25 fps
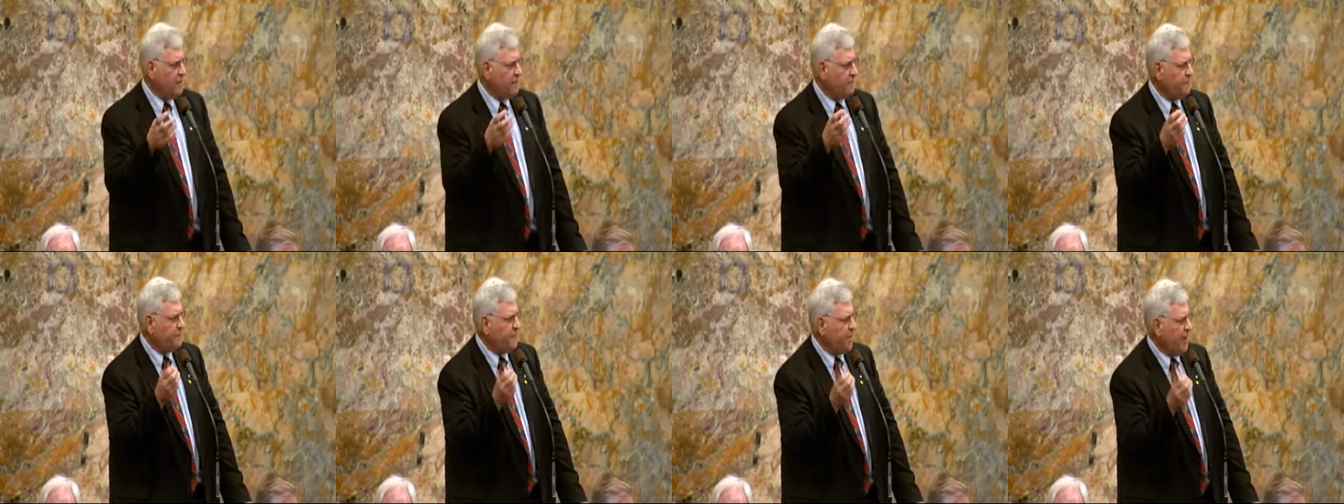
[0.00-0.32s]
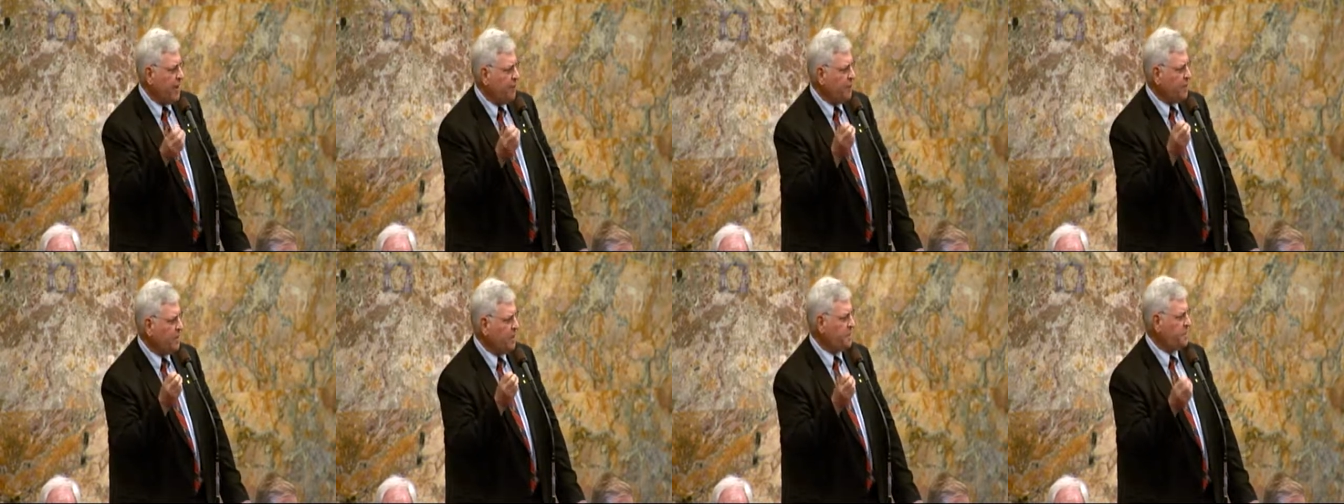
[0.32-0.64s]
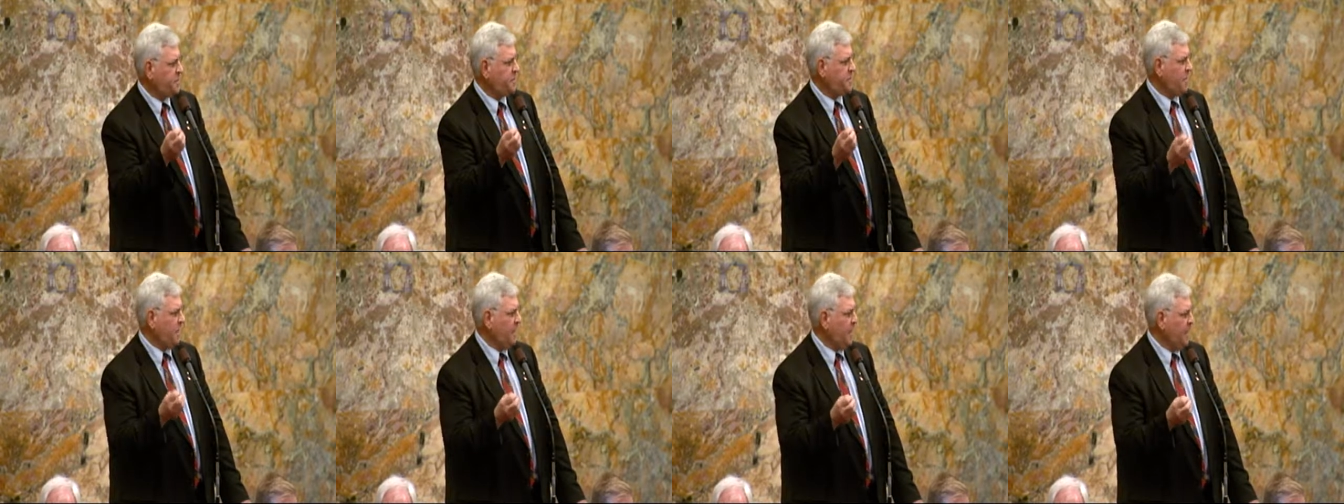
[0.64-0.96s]
the very
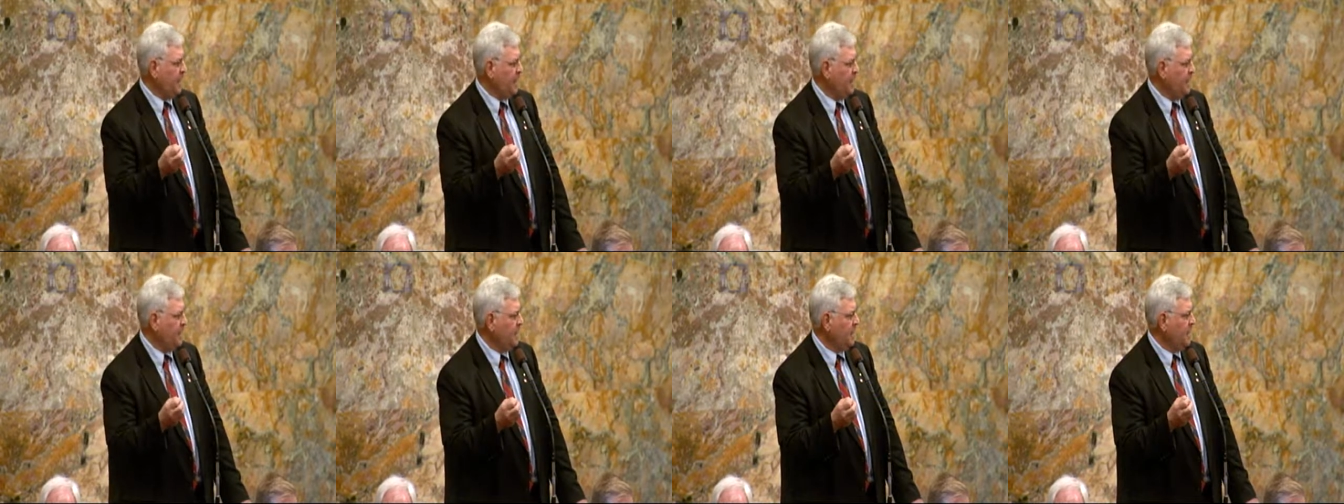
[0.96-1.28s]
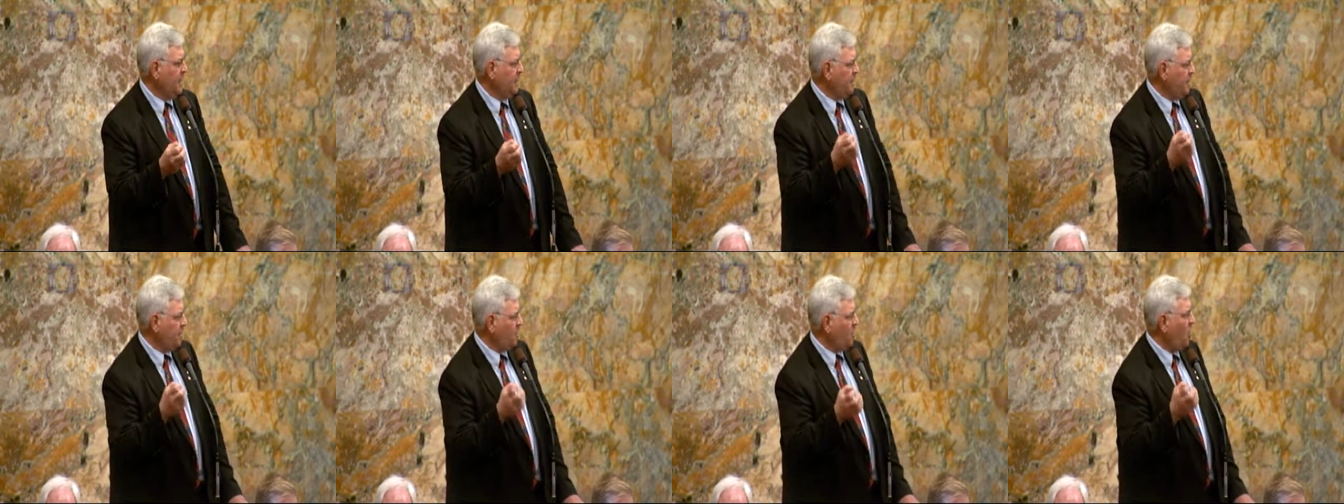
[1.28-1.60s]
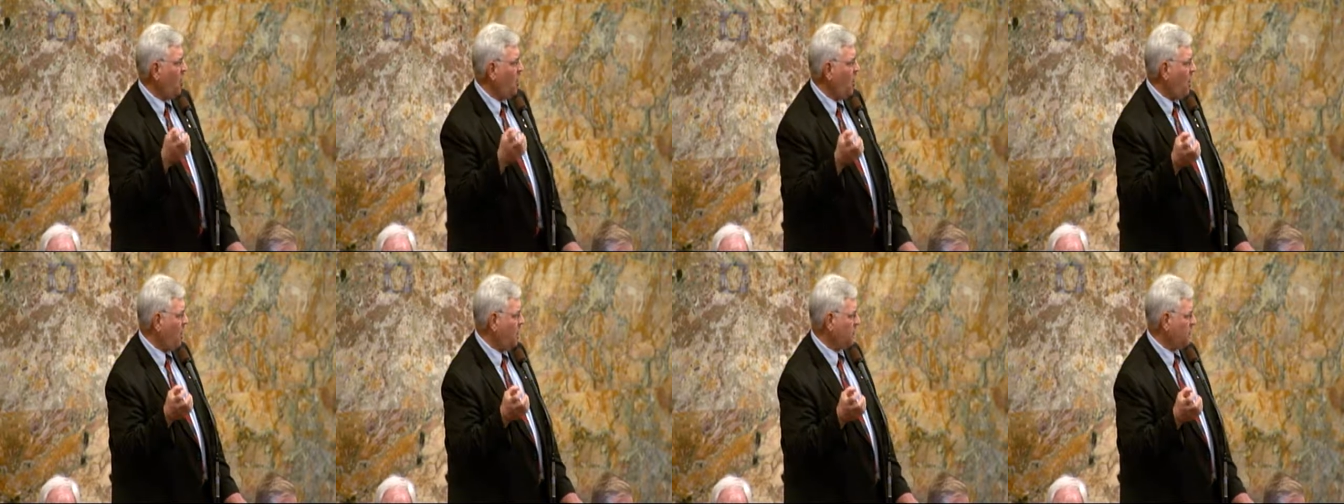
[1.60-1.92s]
thing that
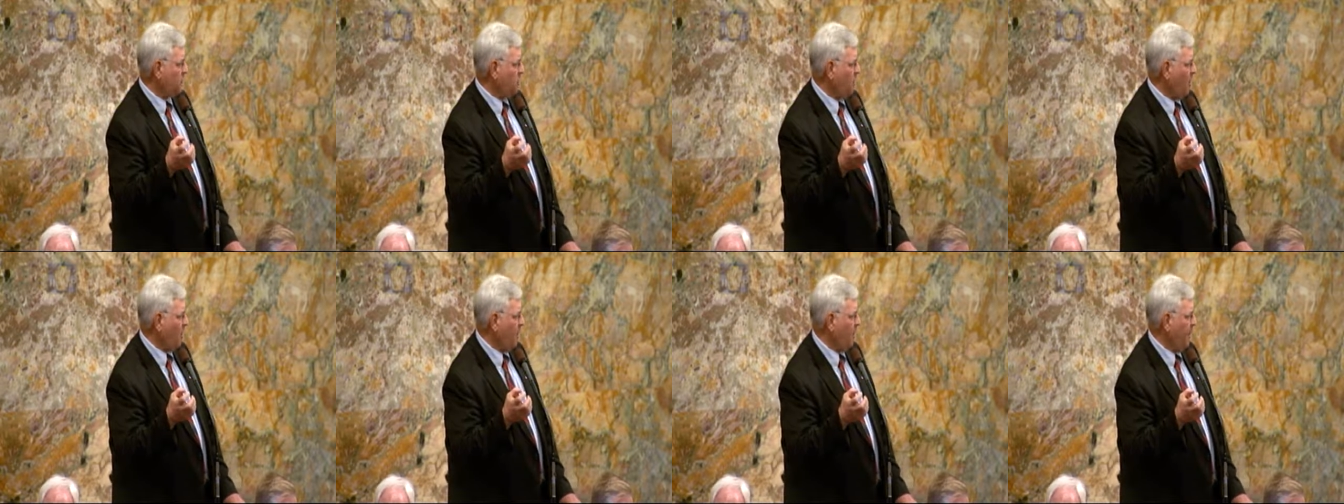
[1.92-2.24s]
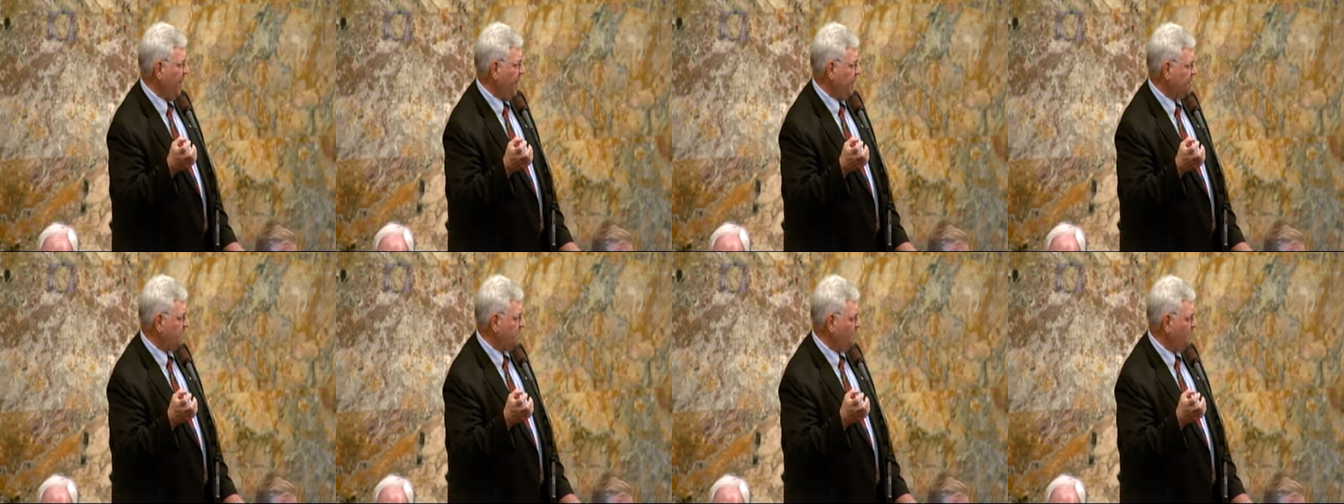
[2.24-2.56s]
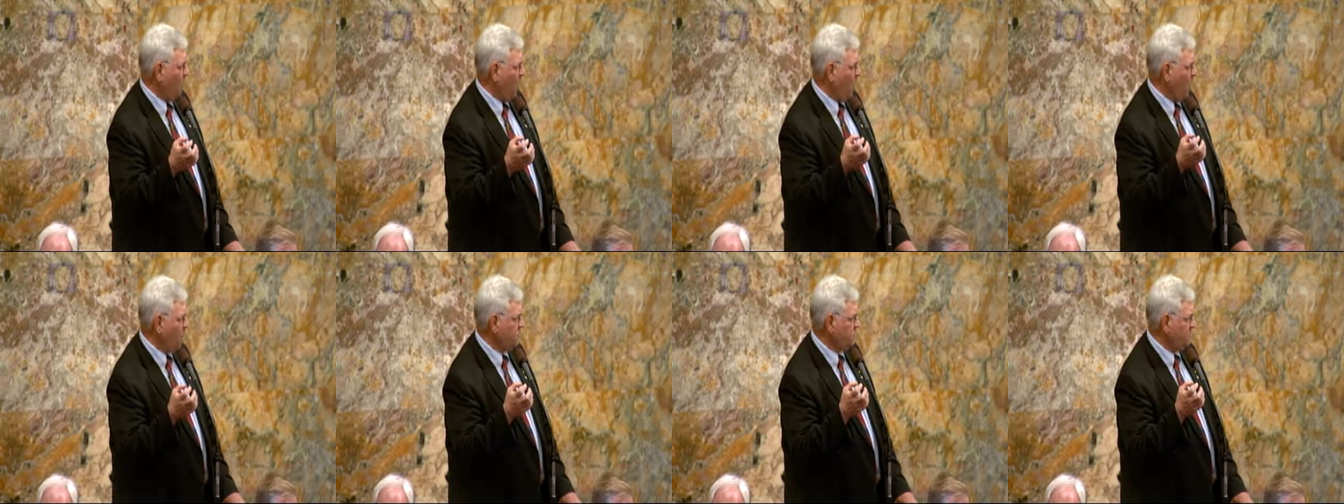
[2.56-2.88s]
caused our
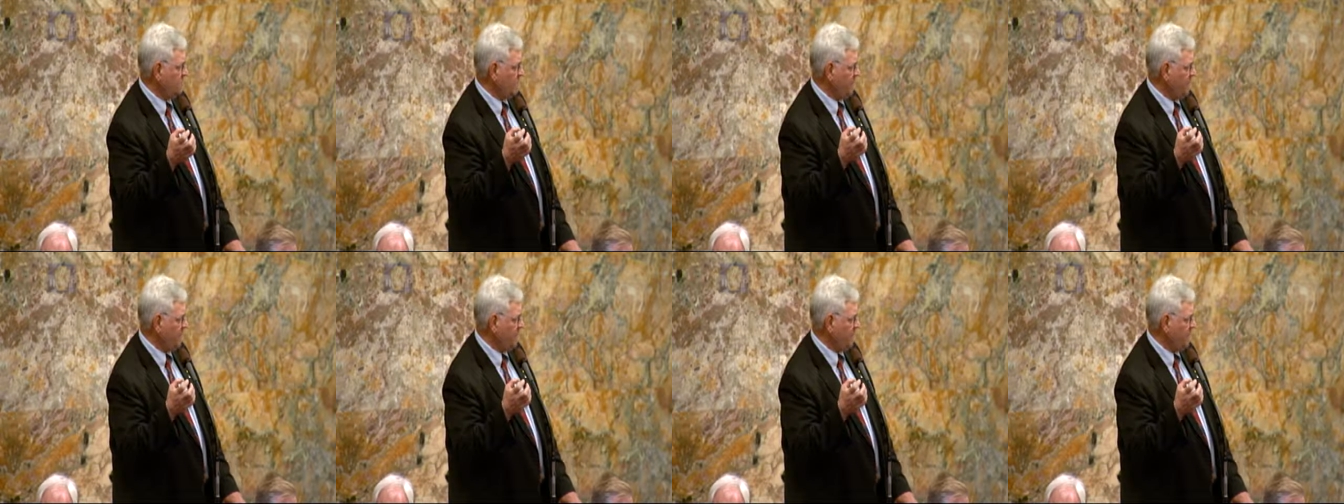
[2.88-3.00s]
pension woes,